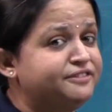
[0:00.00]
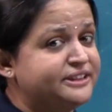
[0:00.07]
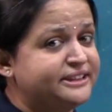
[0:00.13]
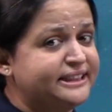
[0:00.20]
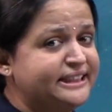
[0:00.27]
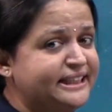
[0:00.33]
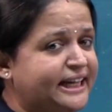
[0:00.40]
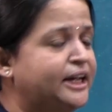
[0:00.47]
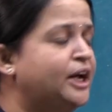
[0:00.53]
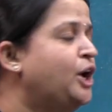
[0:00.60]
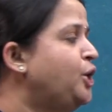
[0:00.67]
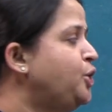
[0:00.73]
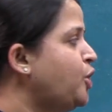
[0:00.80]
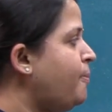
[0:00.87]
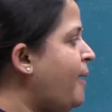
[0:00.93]
within the
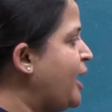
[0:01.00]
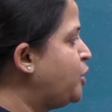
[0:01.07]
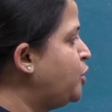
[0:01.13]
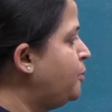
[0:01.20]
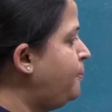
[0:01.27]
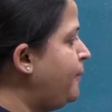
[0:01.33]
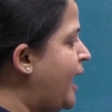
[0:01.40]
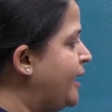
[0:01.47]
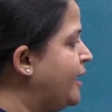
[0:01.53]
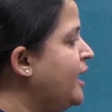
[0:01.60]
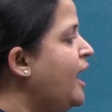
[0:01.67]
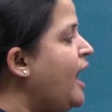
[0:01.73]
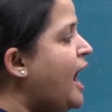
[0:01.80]
tobacco plant.